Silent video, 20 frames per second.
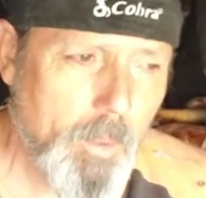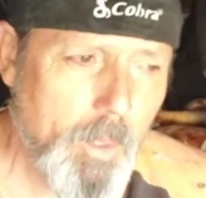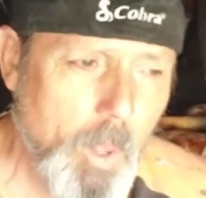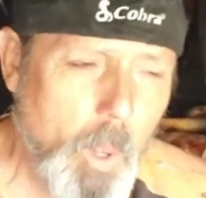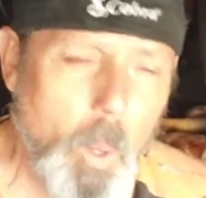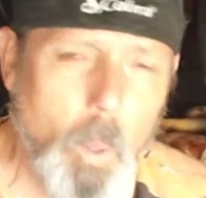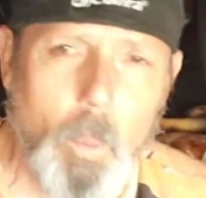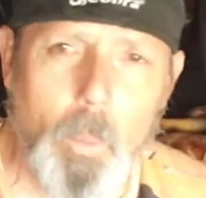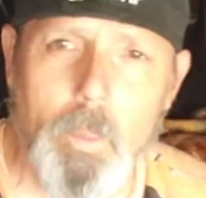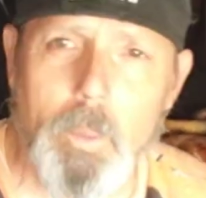
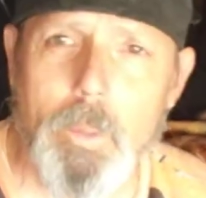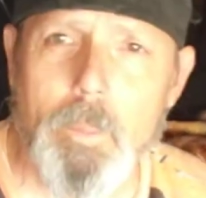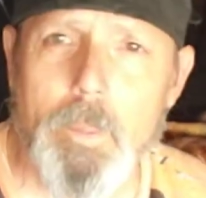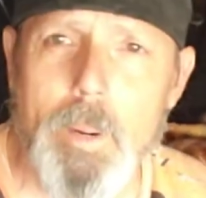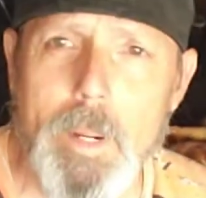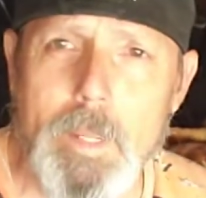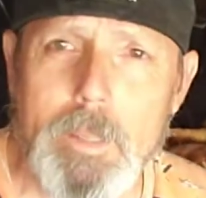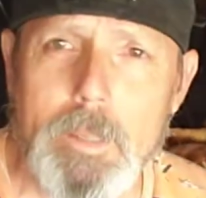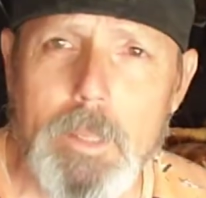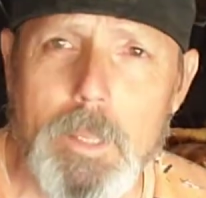hold it
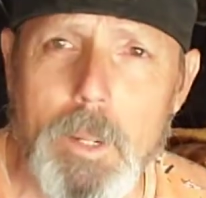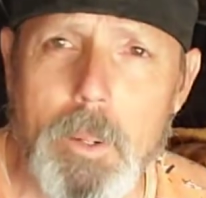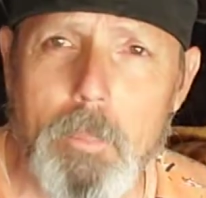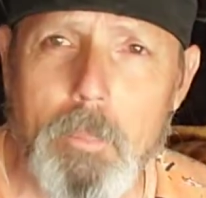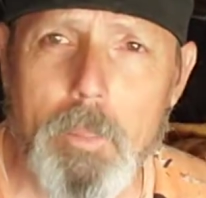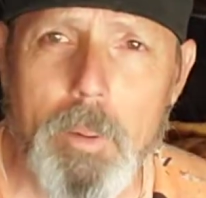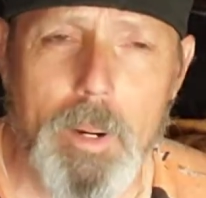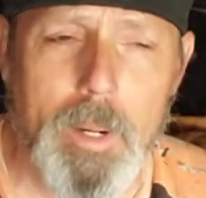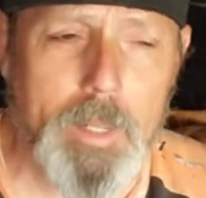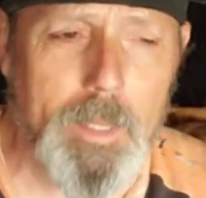right there
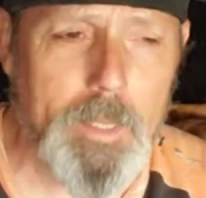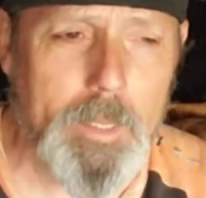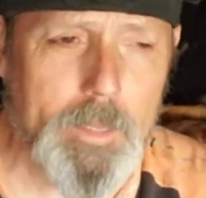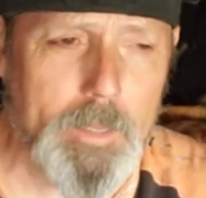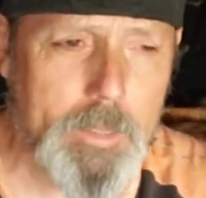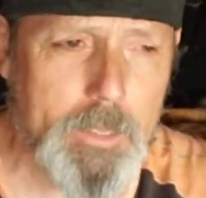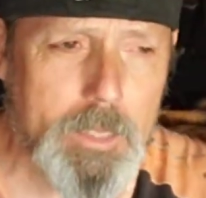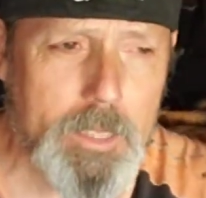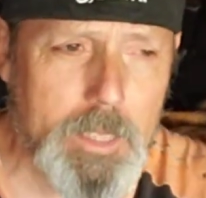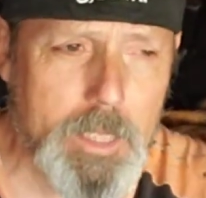where I
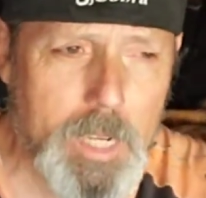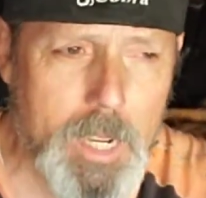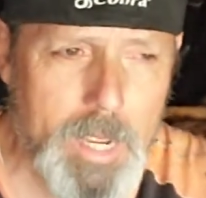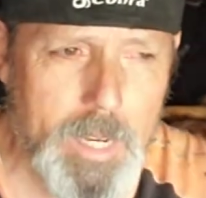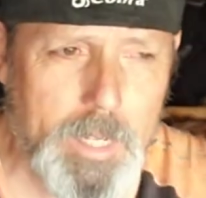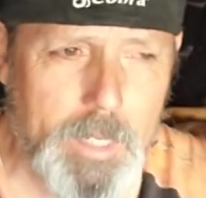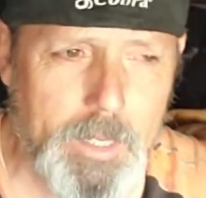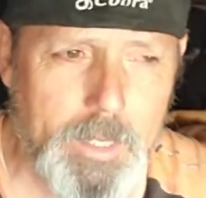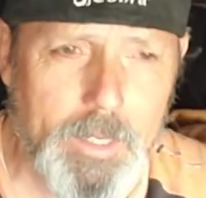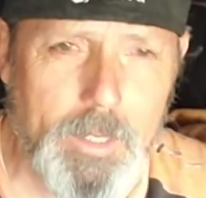needed to
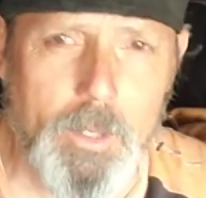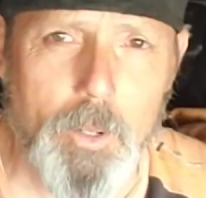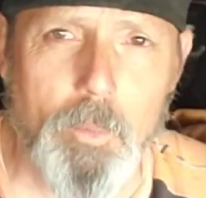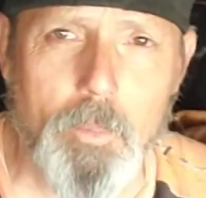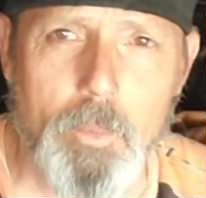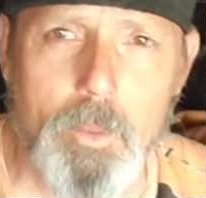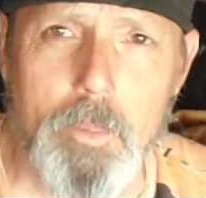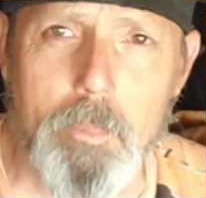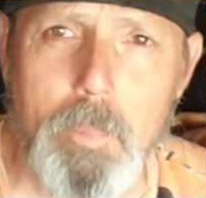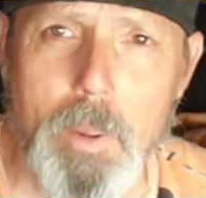slide it in
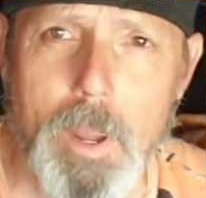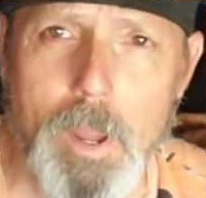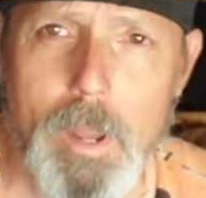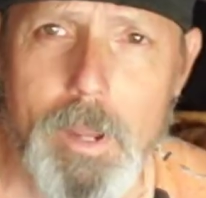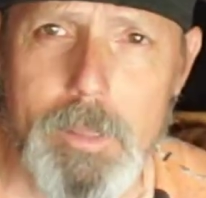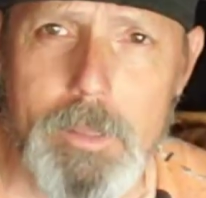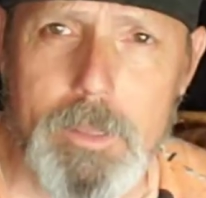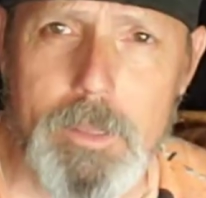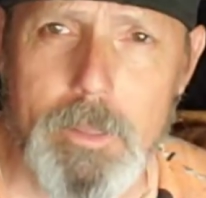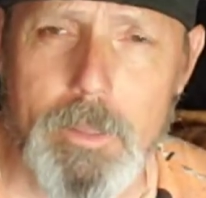over the
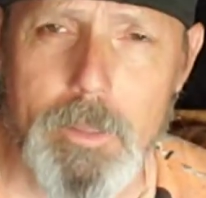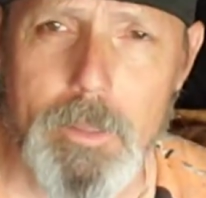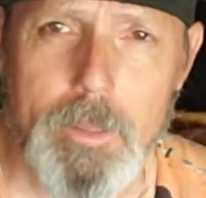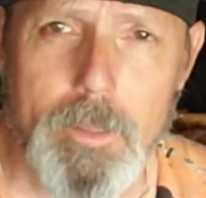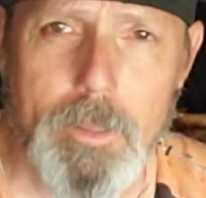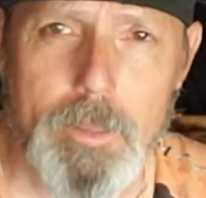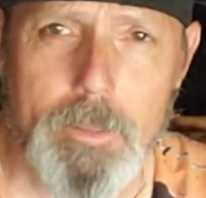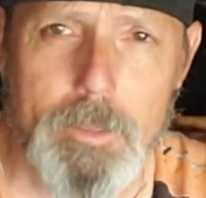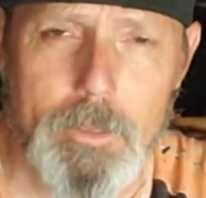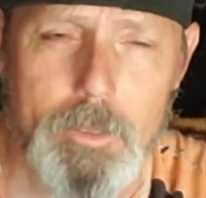box
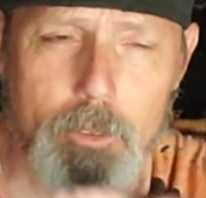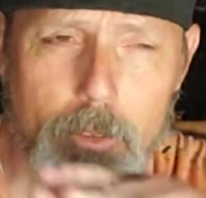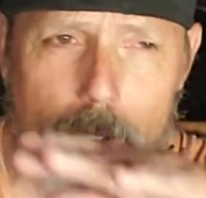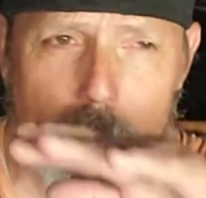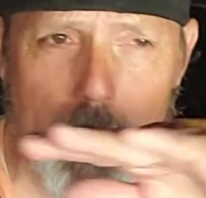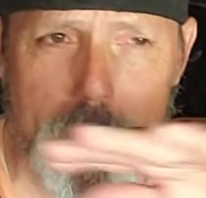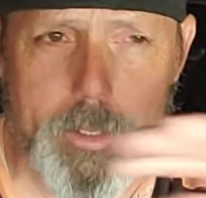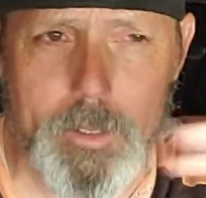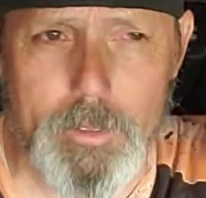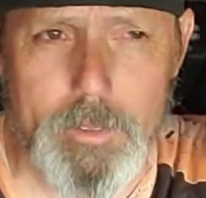underneath the
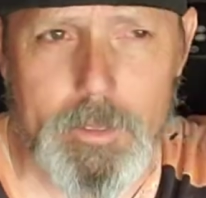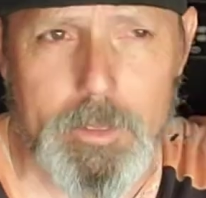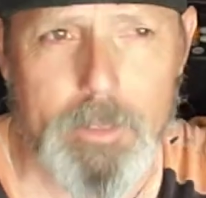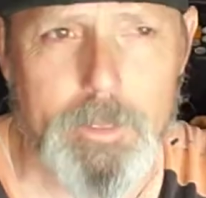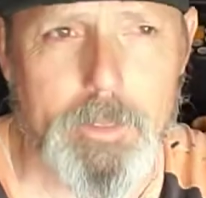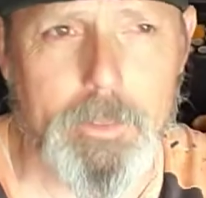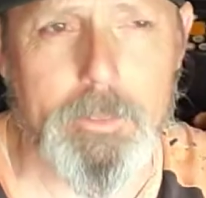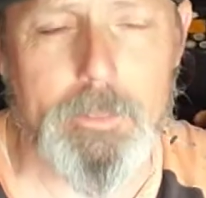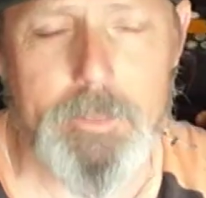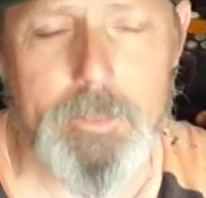trailer. So